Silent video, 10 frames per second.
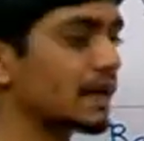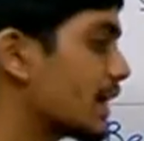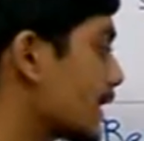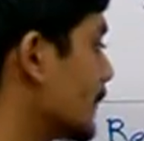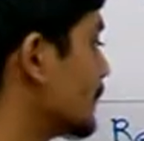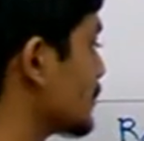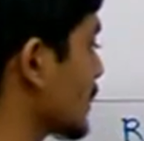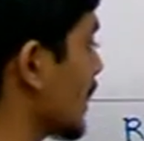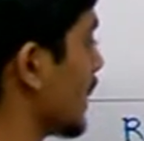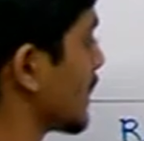chiral,
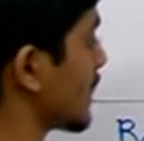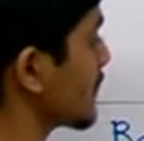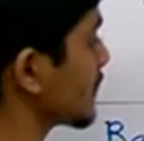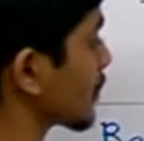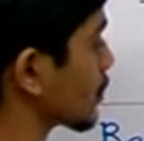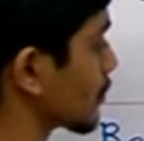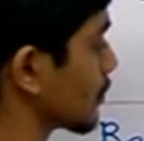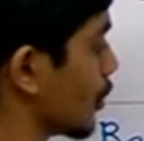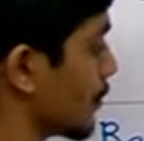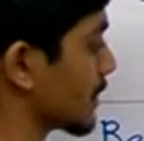and hence the
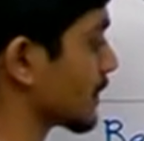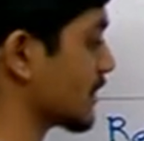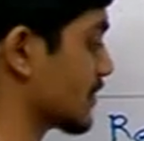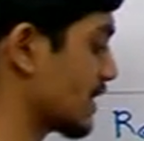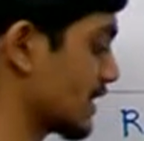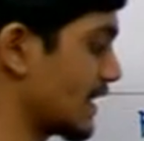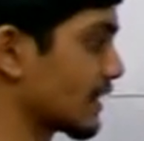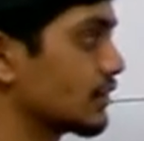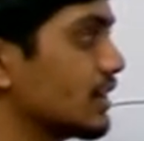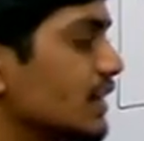nomenclature has
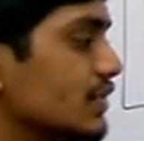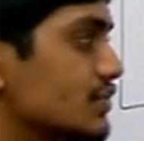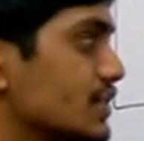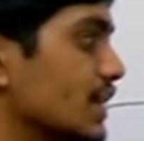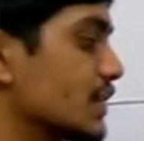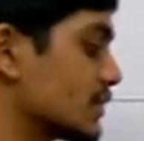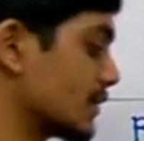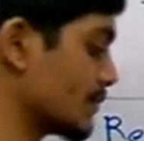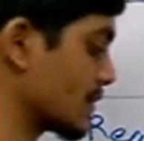actually changed.